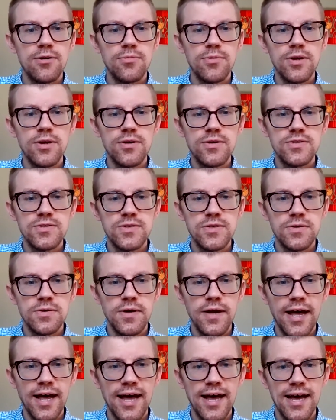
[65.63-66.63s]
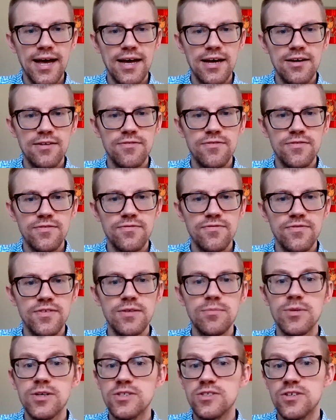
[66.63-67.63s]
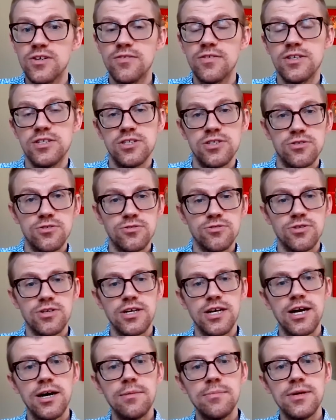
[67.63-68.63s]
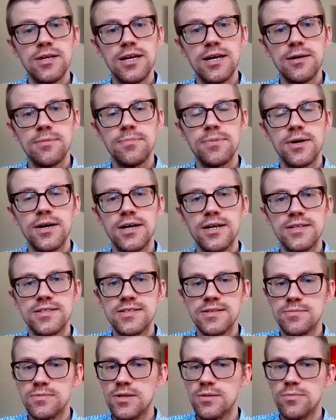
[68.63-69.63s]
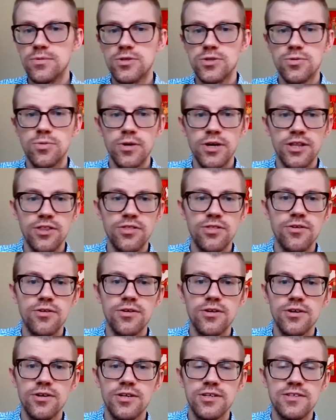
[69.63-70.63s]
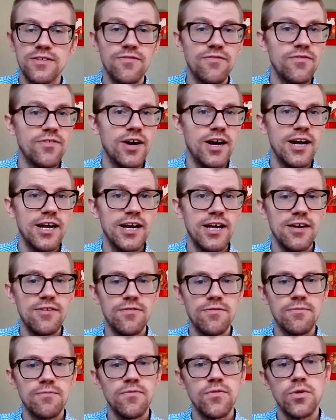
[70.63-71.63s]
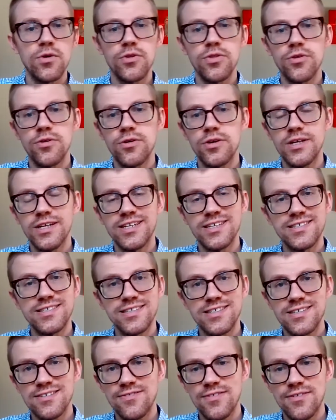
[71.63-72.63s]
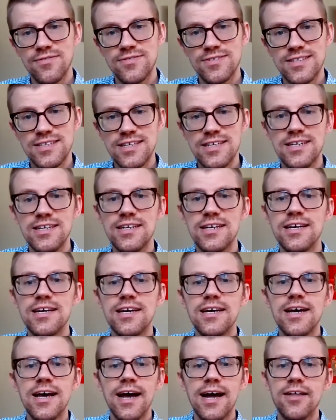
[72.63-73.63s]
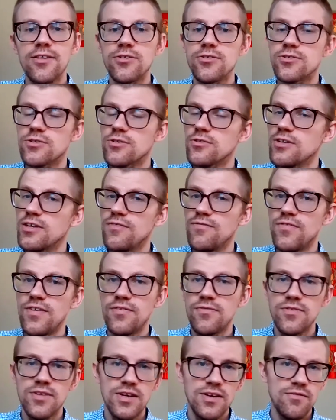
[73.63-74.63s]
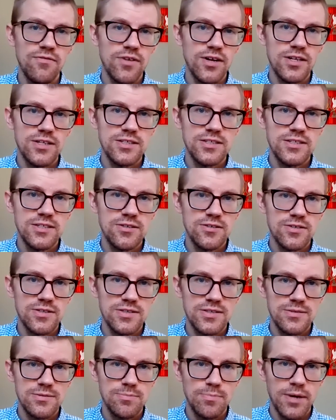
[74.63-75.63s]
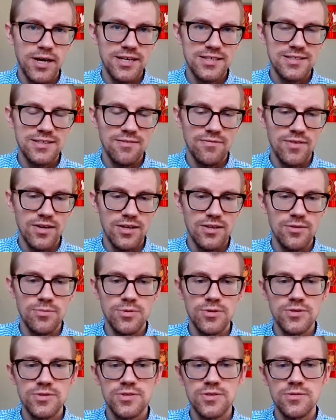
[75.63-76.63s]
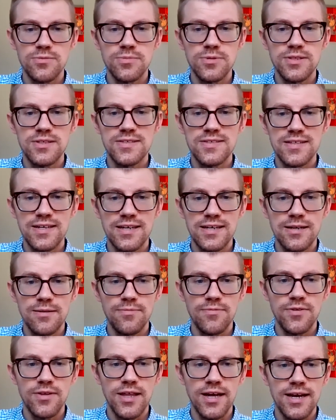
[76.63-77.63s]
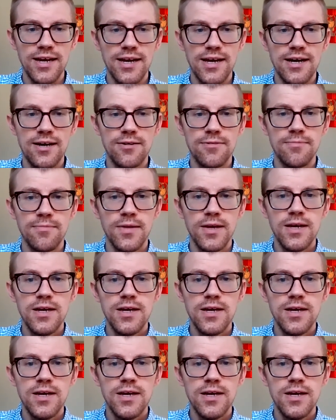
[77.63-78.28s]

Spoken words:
We also have Feed My Starving Children coming up September 23rd. It's a Friday from 4:30 to 6:15, and there's only 15 volunteer spots available, so please sign up for that now.